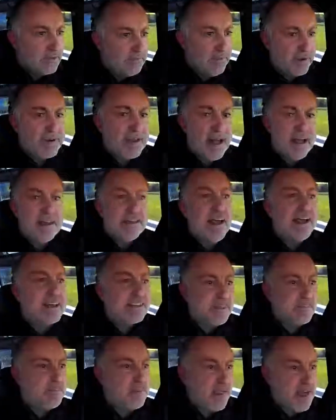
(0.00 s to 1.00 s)
But I
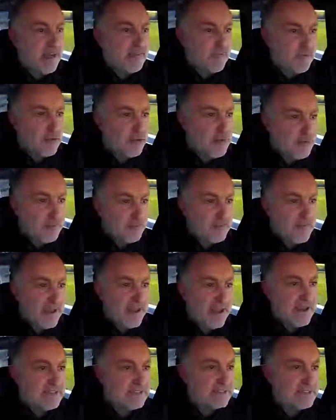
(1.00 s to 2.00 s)
like the platform
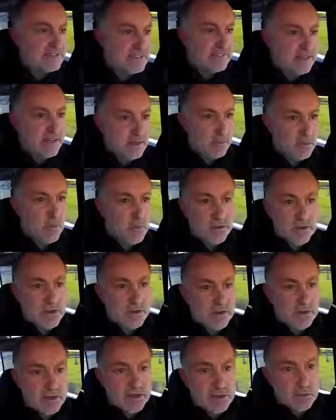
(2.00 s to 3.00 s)
as it
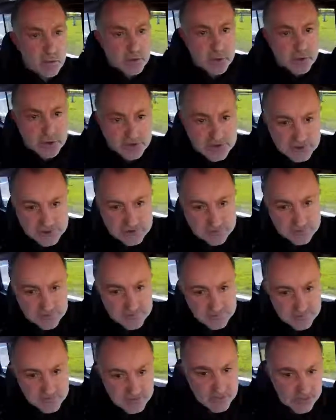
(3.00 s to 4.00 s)
works.
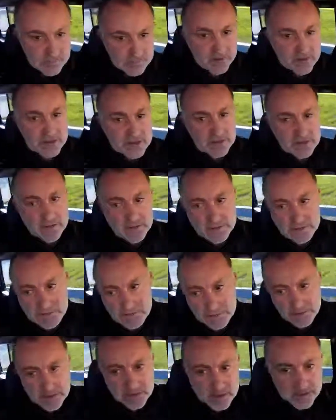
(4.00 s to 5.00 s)
I mean,
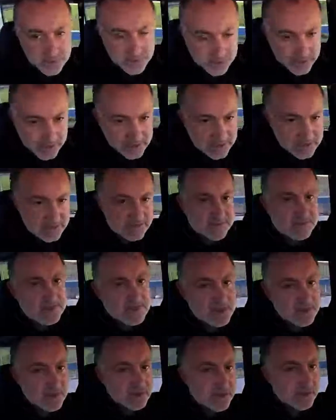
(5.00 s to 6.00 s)

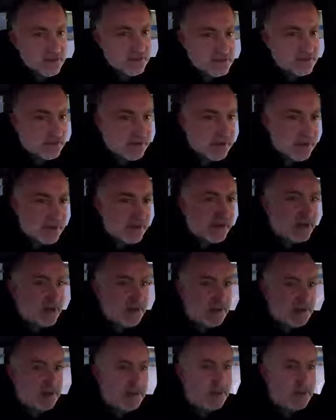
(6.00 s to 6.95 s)
it's really